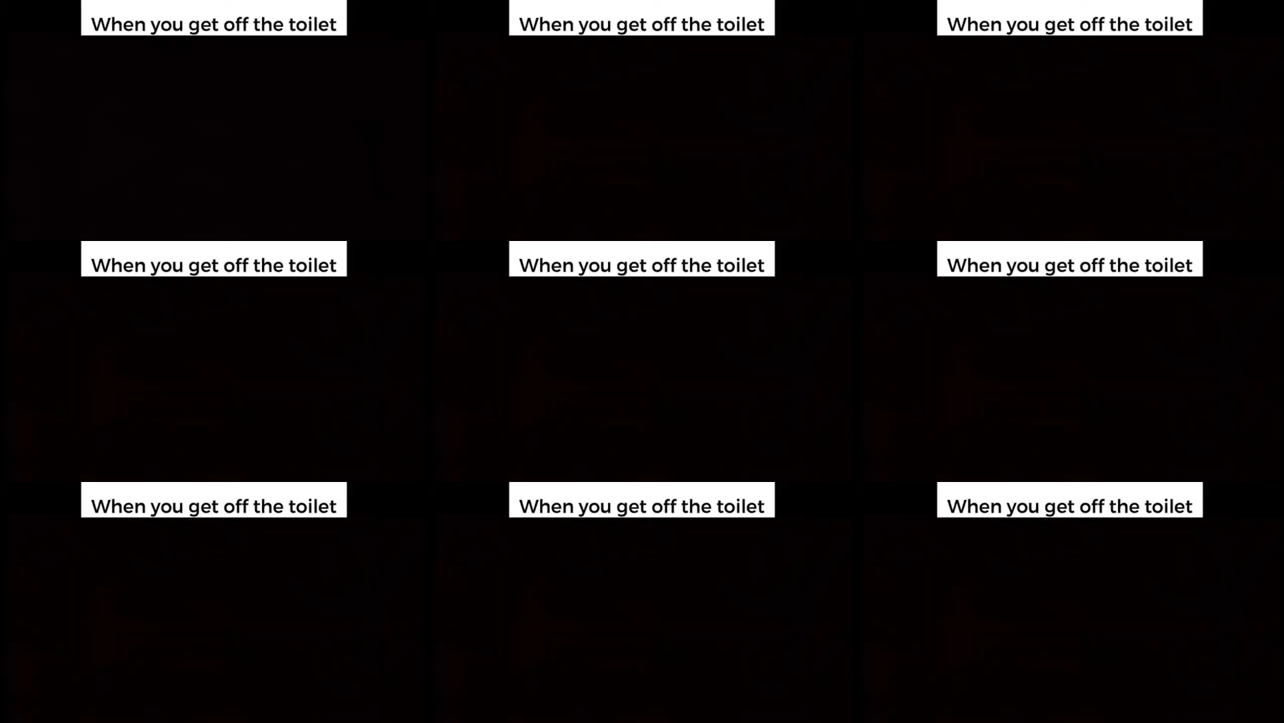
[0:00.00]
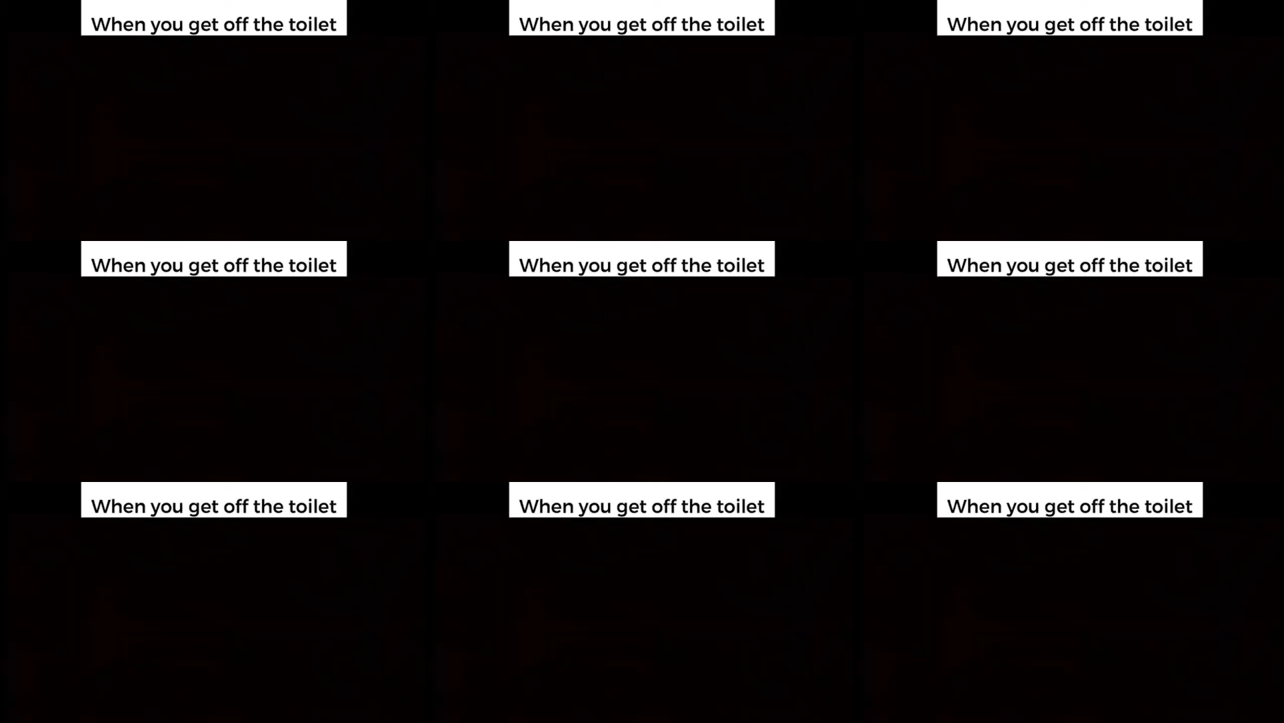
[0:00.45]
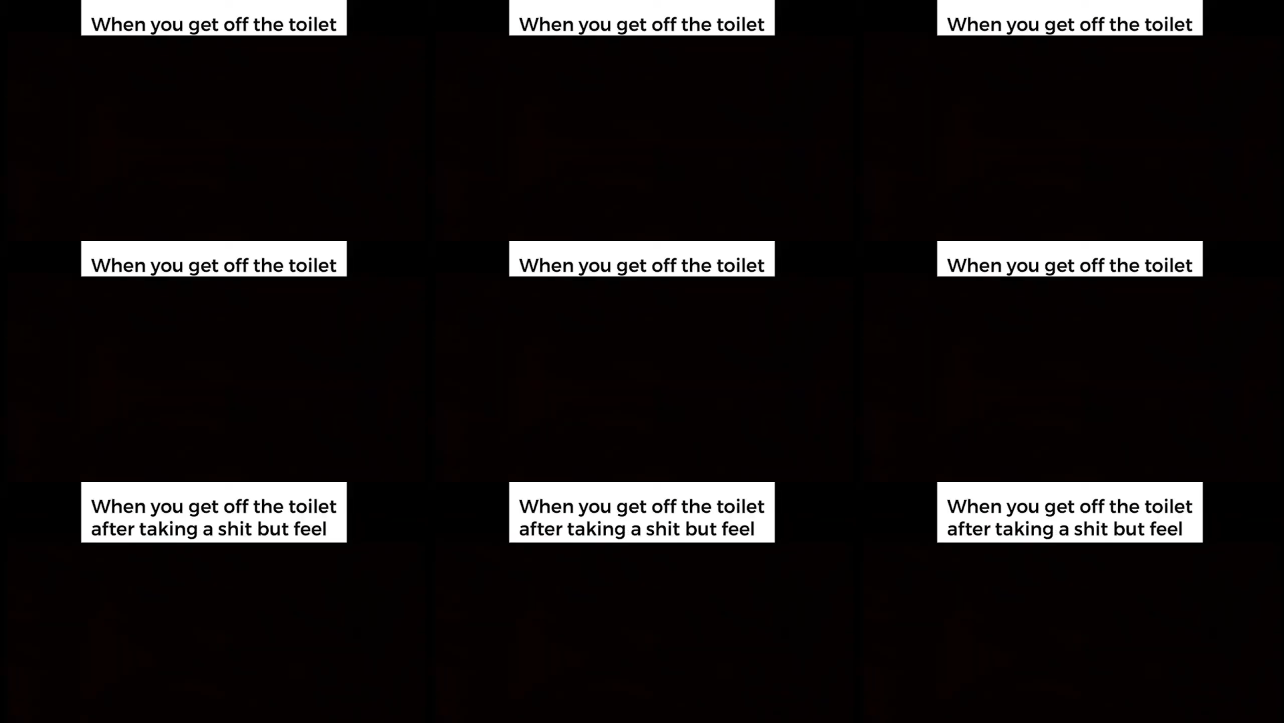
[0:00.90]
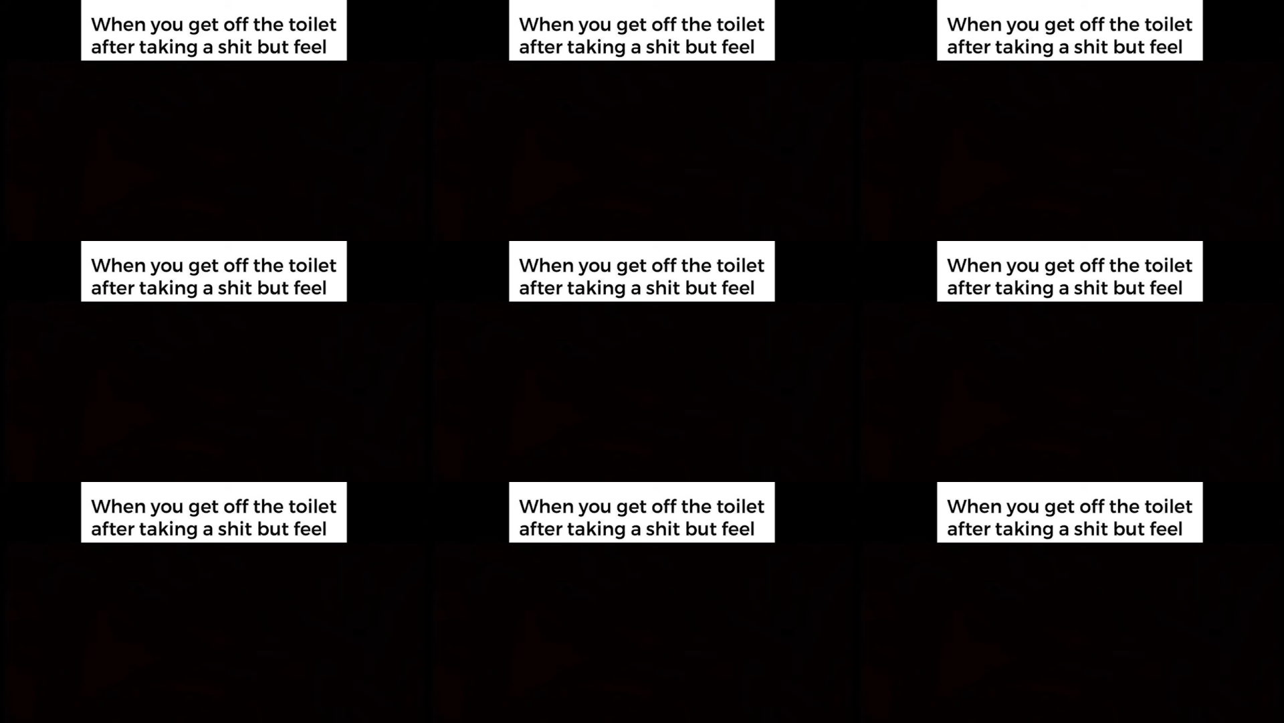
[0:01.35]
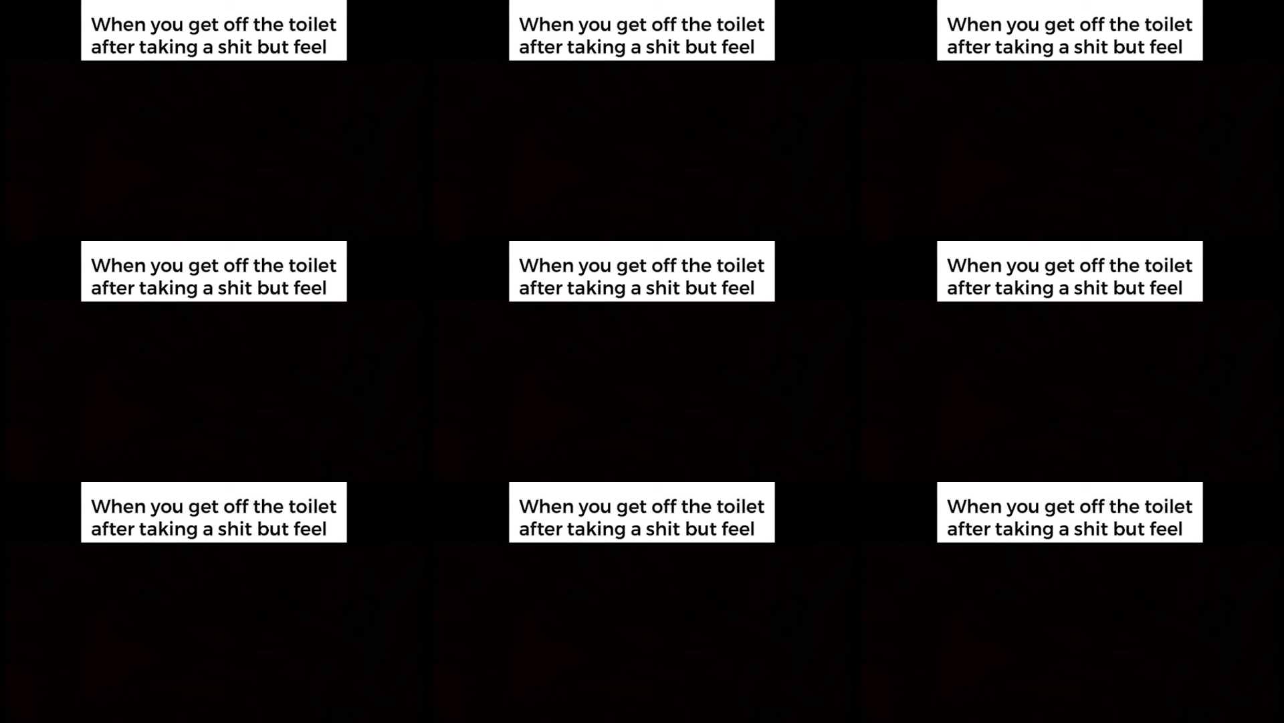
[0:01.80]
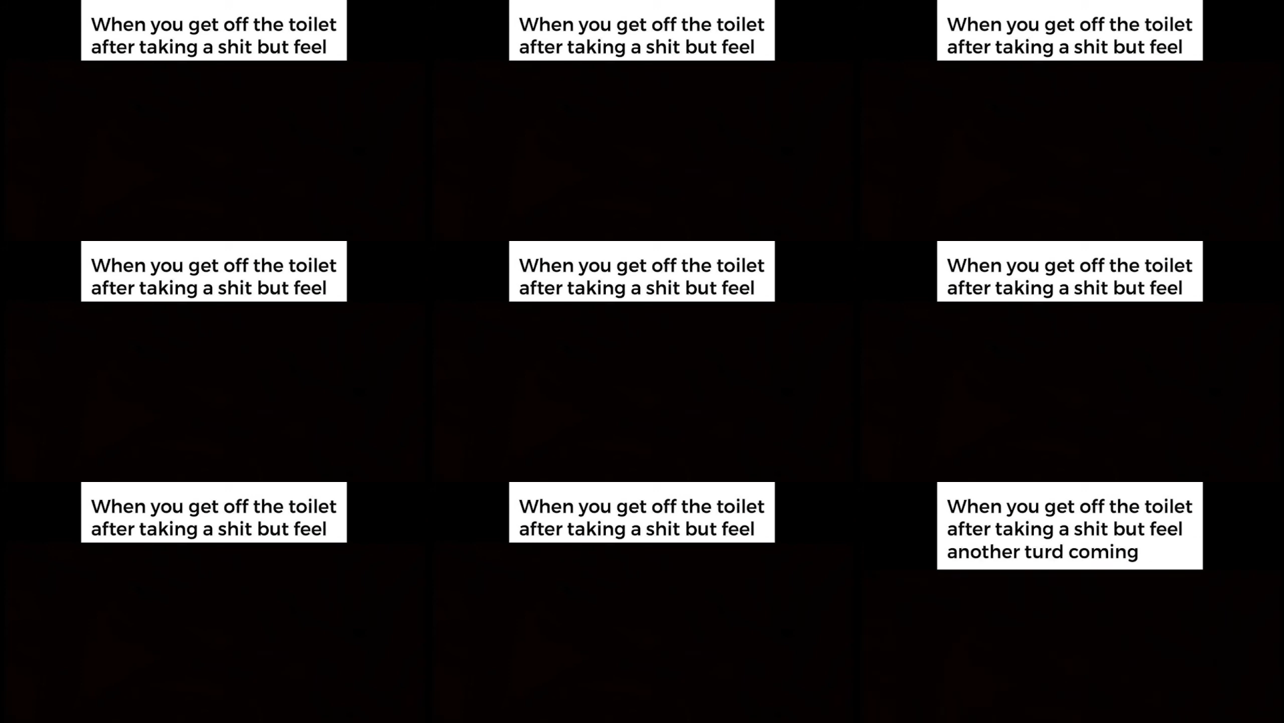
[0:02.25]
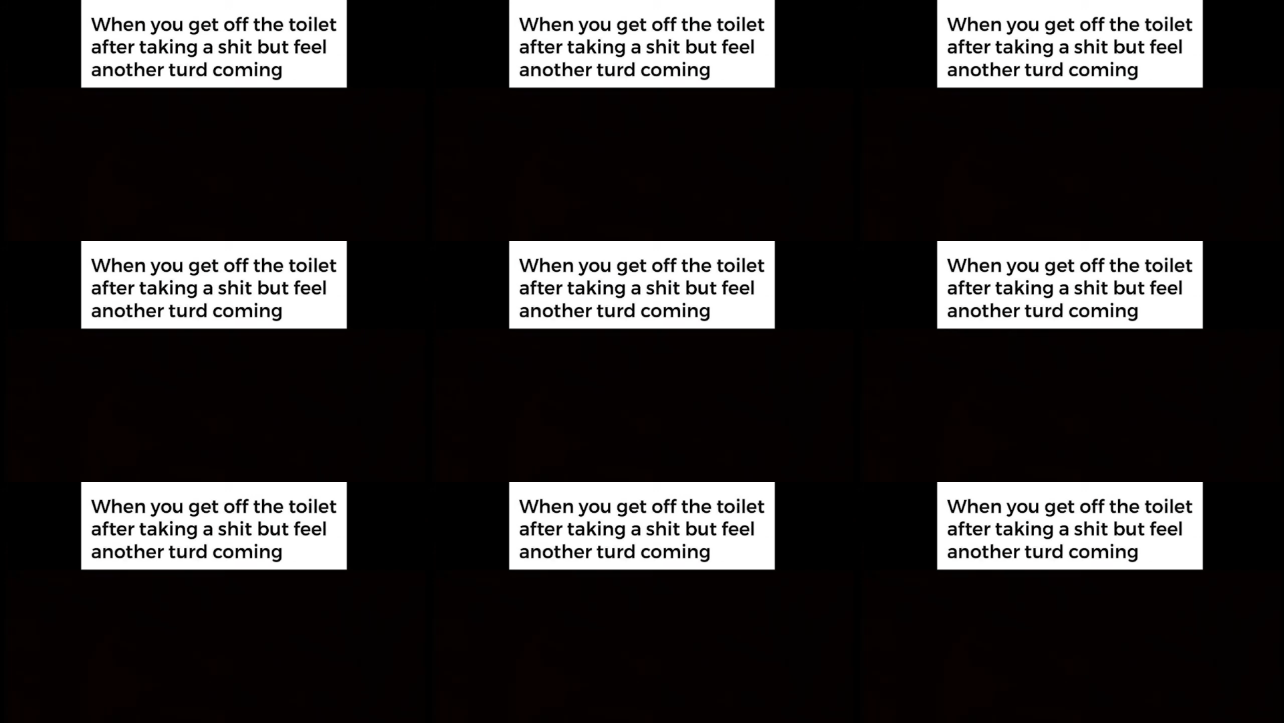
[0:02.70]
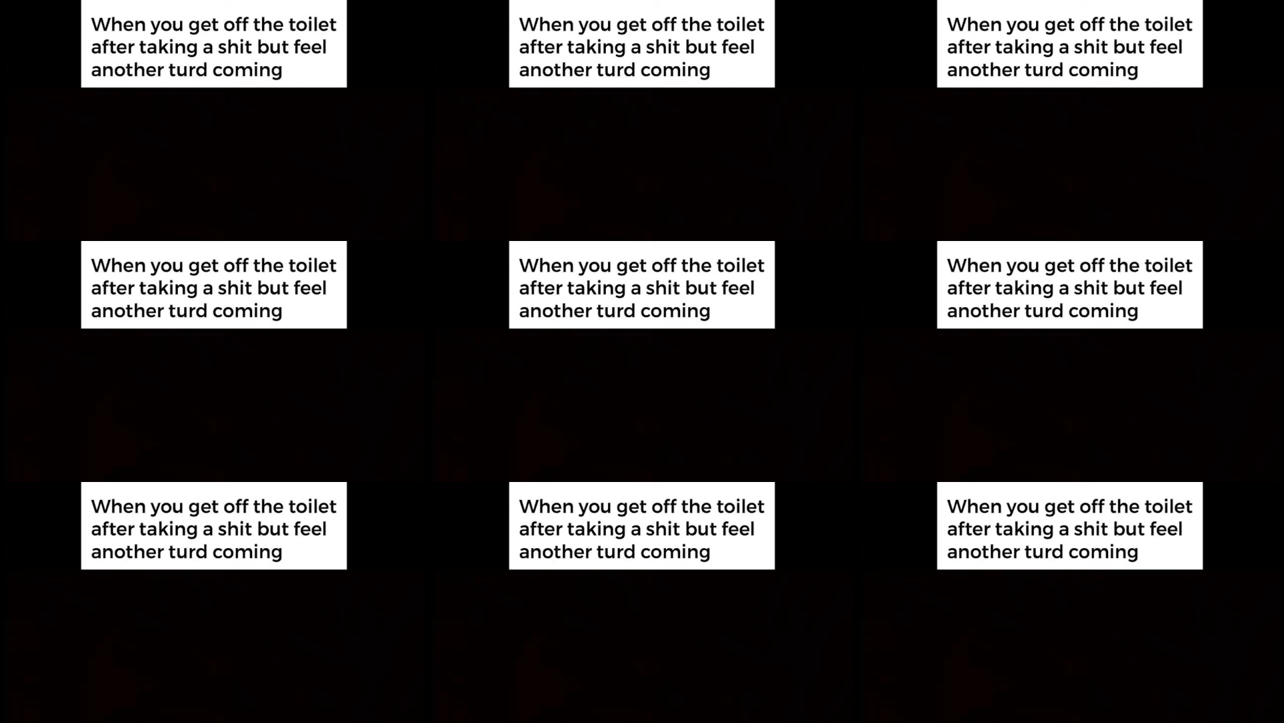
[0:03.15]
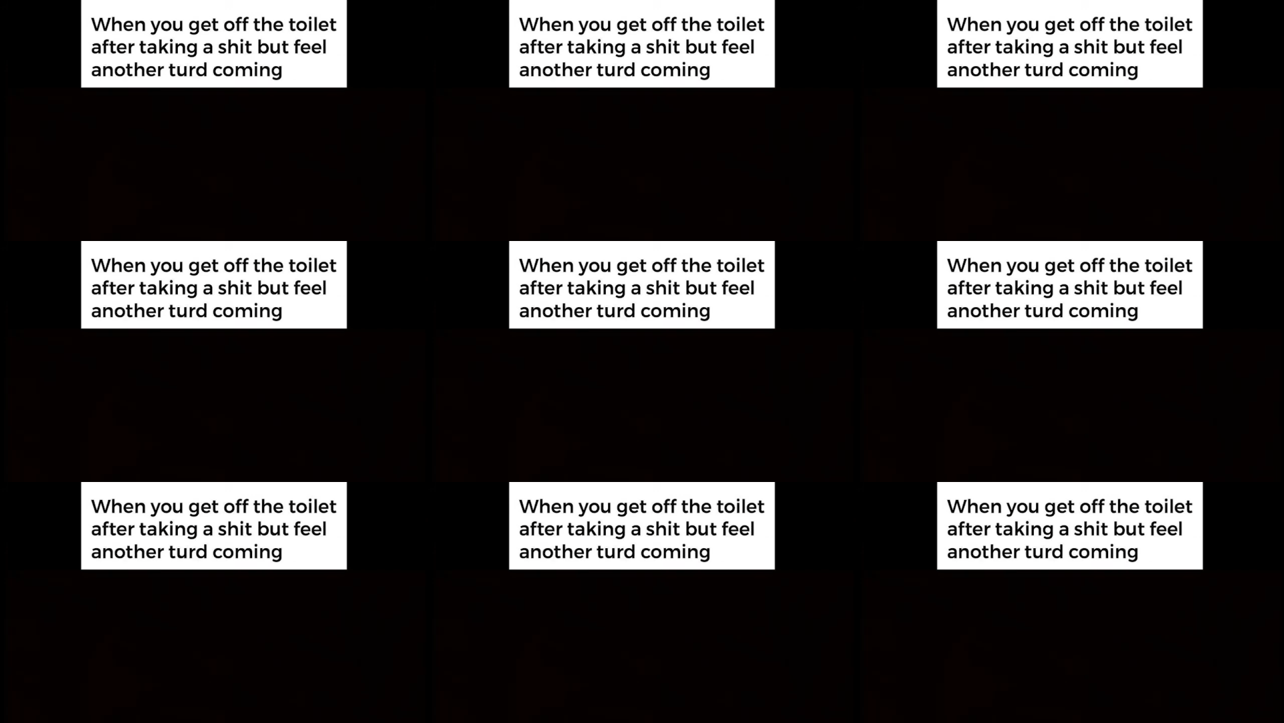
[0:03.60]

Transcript: Nobody's mouth can be seen.